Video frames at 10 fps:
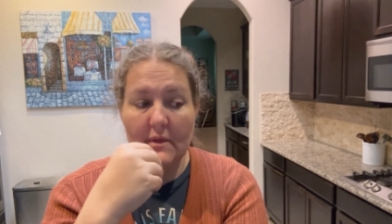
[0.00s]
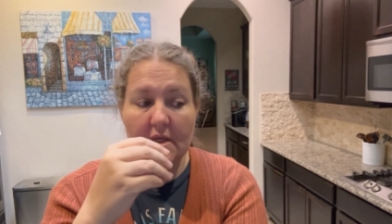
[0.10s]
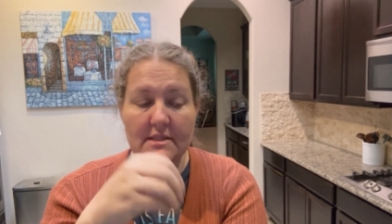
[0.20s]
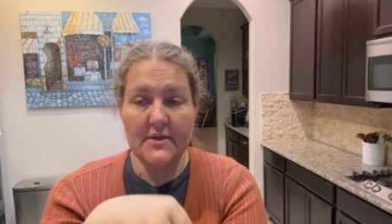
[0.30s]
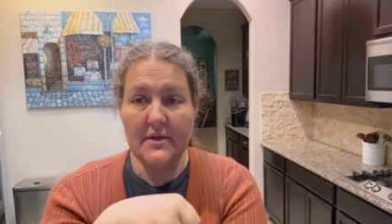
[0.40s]

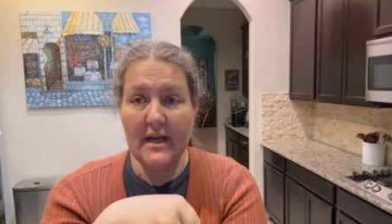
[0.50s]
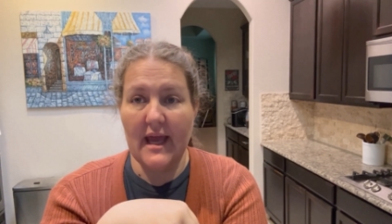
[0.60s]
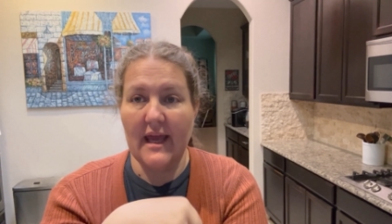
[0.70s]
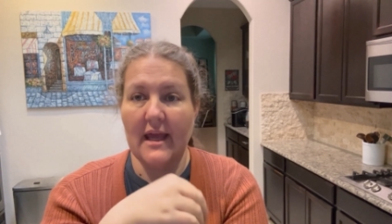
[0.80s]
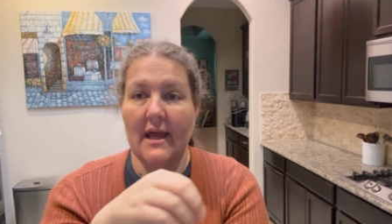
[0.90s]
So
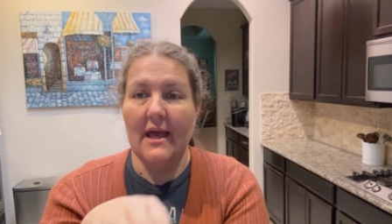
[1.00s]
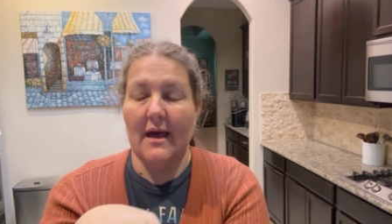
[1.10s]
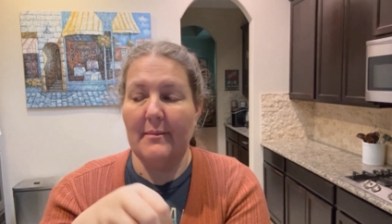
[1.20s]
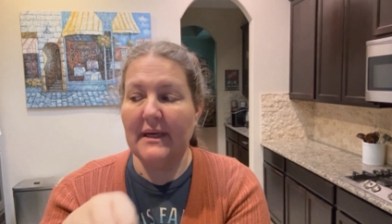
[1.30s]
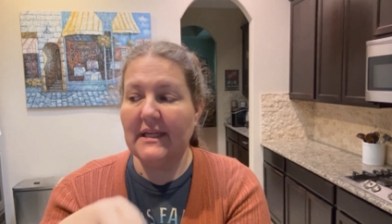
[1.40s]
today,
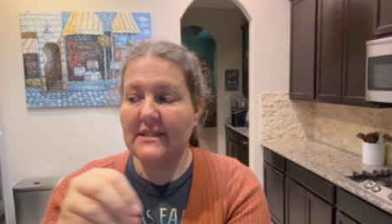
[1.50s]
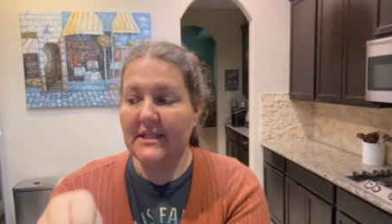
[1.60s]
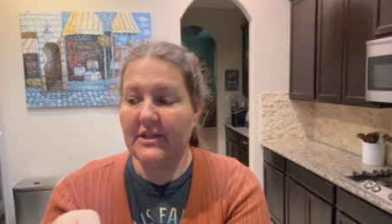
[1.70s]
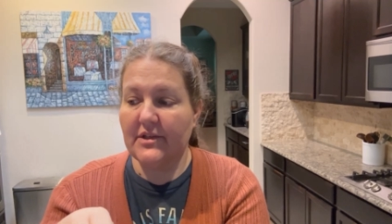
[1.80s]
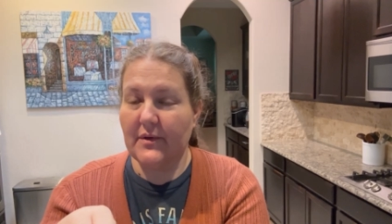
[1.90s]
I'm going to
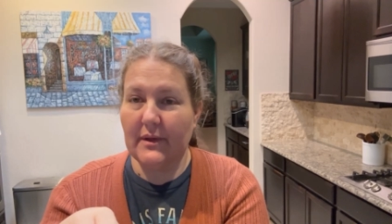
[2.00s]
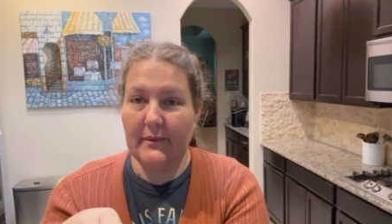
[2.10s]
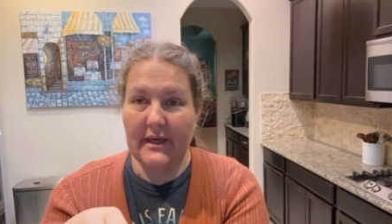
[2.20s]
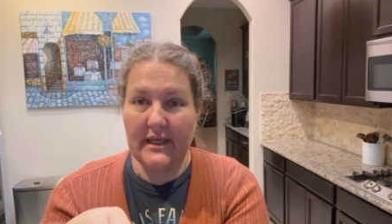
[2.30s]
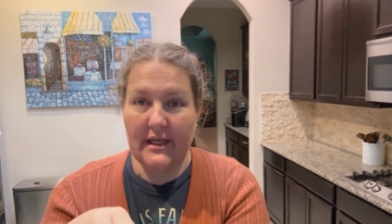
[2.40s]
continue doing
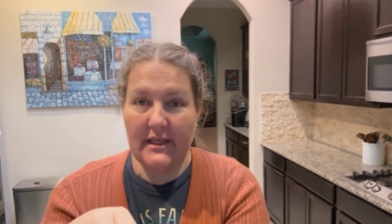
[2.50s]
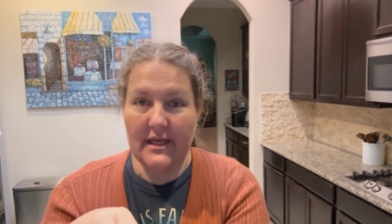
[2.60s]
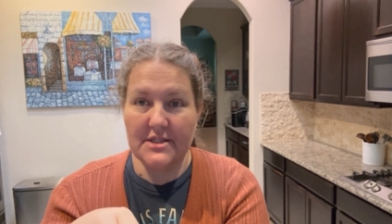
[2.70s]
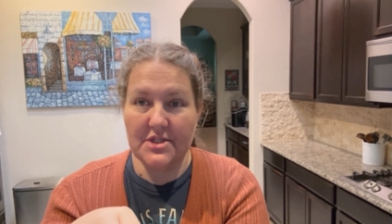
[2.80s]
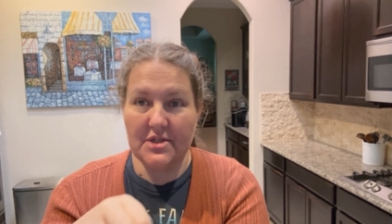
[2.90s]
what I did
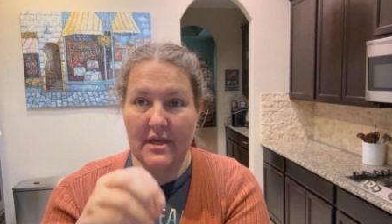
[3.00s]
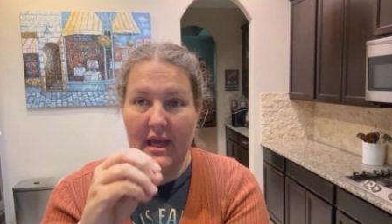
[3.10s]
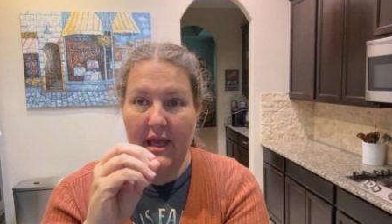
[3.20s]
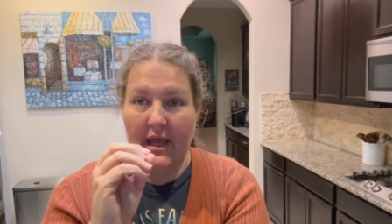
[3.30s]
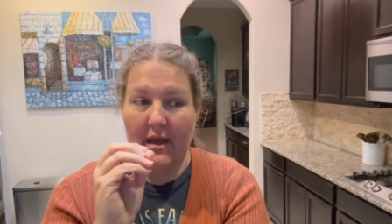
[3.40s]

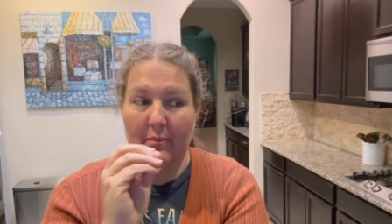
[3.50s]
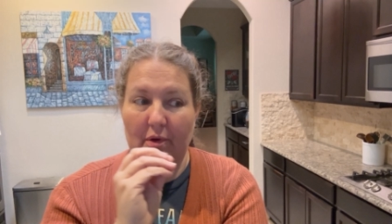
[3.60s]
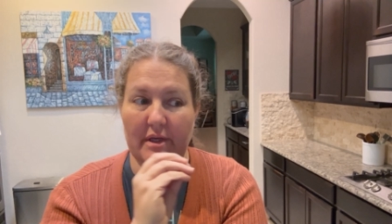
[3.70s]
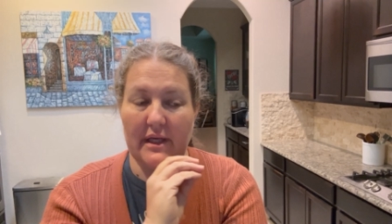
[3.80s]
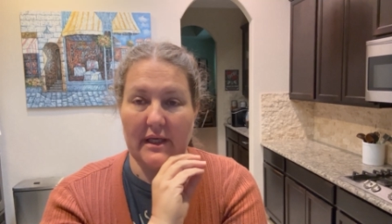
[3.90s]
yesterday. I'm
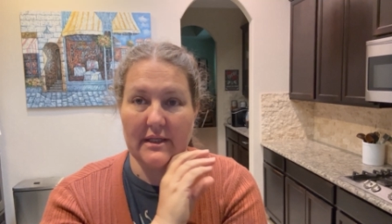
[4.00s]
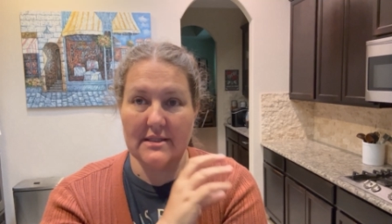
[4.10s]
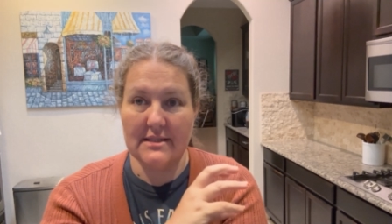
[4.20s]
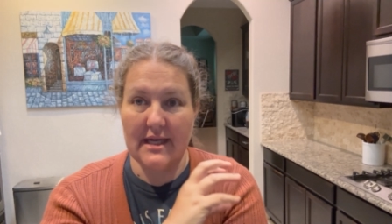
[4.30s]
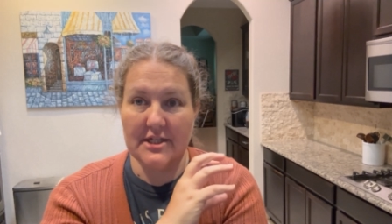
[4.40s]
working
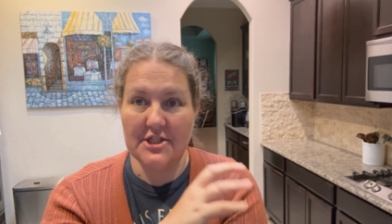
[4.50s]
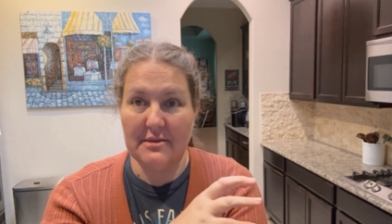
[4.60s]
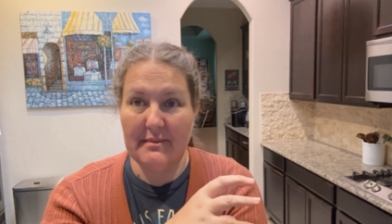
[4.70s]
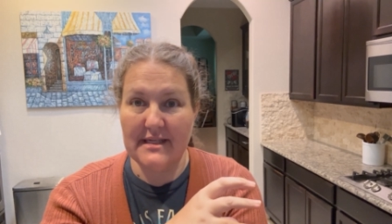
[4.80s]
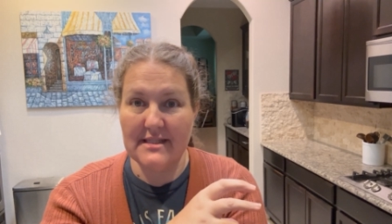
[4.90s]

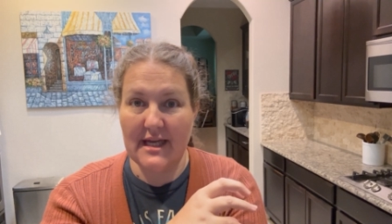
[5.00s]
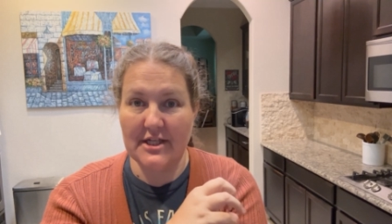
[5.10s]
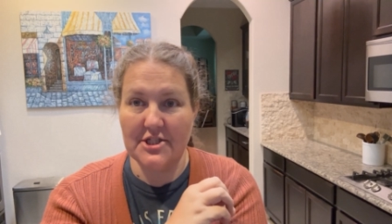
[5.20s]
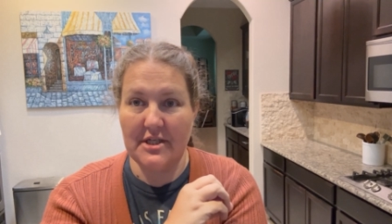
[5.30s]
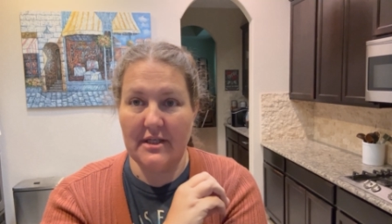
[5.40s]
section by
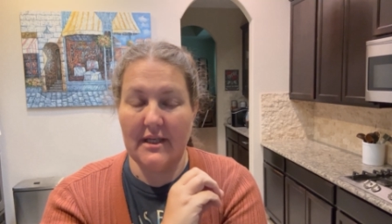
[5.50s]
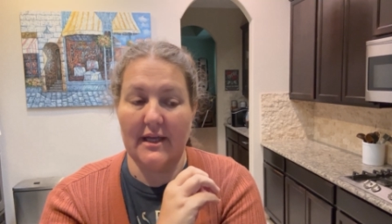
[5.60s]
section.